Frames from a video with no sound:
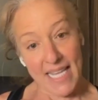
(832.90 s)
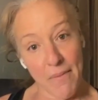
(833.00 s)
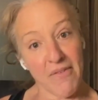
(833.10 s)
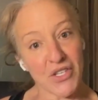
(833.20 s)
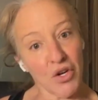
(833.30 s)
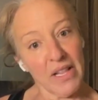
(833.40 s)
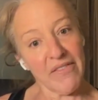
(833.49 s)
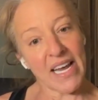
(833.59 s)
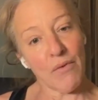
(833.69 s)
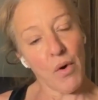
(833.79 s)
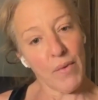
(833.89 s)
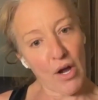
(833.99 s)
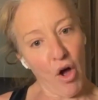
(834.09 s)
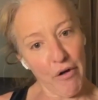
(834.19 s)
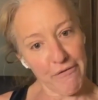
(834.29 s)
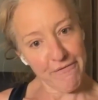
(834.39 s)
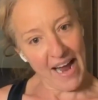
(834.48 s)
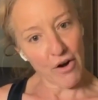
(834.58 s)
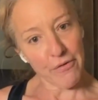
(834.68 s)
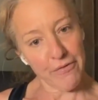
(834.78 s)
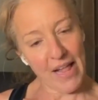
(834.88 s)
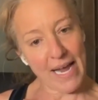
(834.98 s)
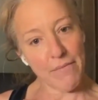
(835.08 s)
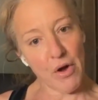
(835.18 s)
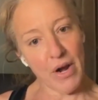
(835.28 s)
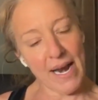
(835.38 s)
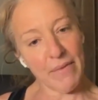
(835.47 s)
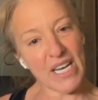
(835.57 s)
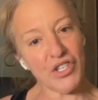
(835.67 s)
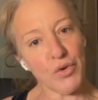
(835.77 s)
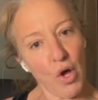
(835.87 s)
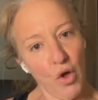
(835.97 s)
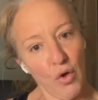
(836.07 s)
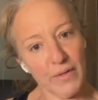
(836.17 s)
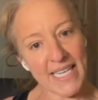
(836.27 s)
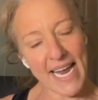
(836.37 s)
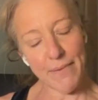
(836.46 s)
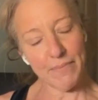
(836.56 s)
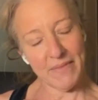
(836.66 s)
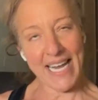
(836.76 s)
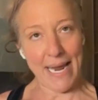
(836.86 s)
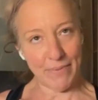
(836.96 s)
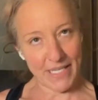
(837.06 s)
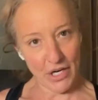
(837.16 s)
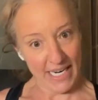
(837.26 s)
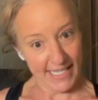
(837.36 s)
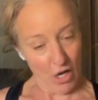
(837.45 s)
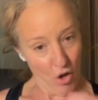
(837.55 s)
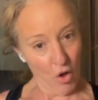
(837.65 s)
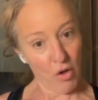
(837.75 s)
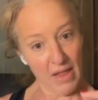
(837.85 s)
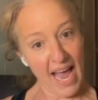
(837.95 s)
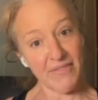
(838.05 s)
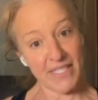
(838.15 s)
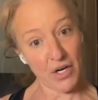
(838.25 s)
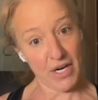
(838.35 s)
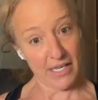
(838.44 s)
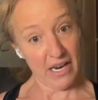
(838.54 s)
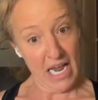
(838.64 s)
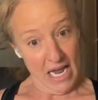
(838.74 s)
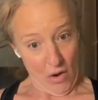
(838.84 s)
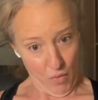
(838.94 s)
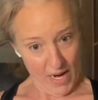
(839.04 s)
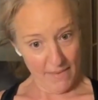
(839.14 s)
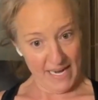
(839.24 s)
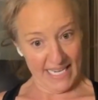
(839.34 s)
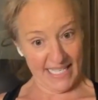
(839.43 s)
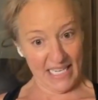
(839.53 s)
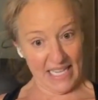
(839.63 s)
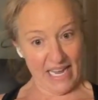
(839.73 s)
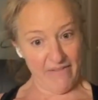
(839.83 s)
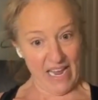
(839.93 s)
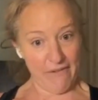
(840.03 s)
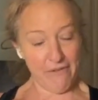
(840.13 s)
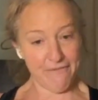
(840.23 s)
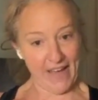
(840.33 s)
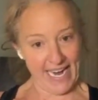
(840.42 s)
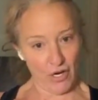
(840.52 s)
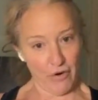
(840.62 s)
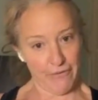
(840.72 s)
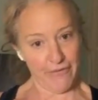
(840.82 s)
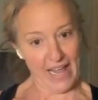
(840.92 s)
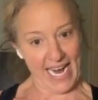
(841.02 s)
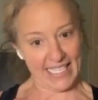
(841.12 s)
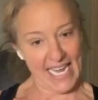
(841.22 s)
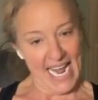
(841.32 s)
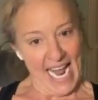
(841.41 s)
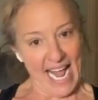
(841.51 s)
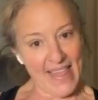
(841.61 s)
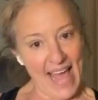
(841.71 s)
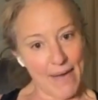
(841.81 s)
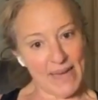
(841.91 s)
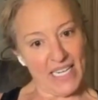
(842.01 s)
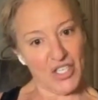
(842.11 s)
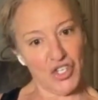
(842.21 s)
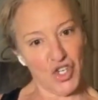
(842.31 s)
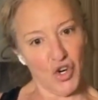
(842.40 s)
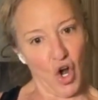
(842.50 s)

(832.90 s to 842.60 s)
Some of us are living in what we call fight or flight mode, and I'm going to do a whole tape tape series, a whole life series on what it means to live in fight or flight. And that means that